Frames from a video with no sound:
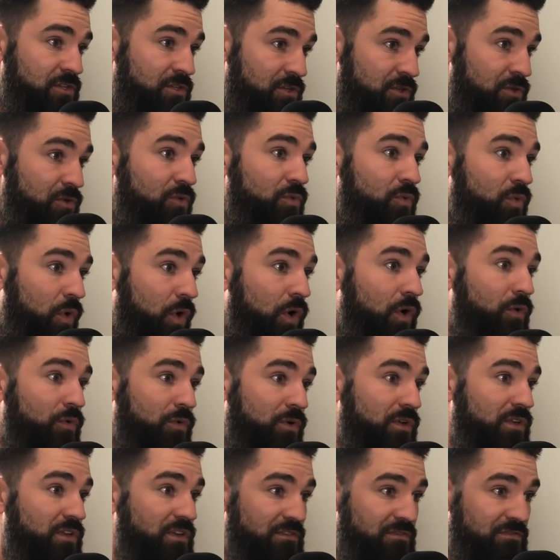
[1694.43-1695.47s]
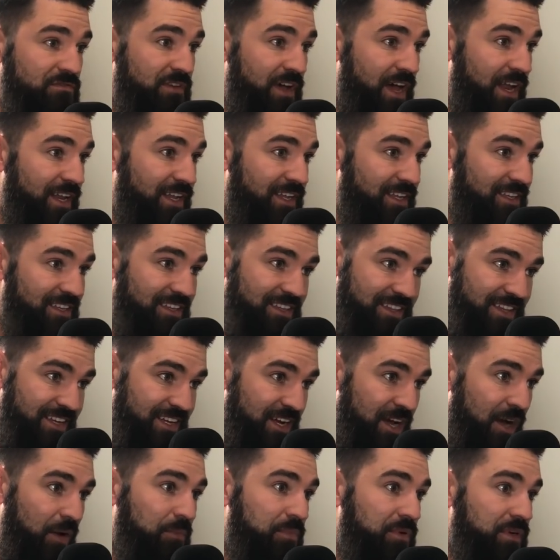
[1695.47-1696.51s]
you were really vetting the
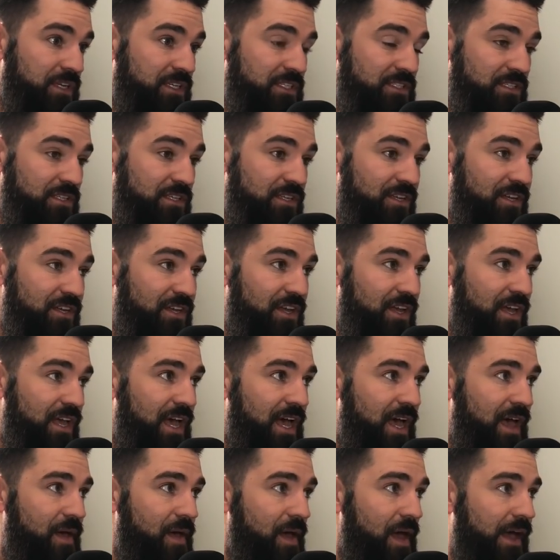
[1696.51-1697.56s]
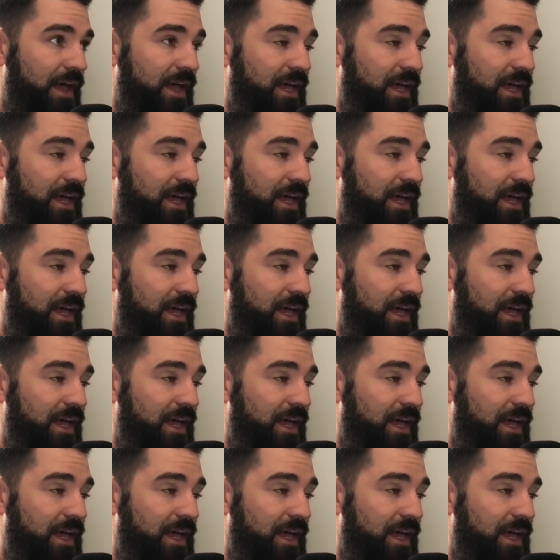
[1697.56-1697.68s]
companies. Absolutely, yeah.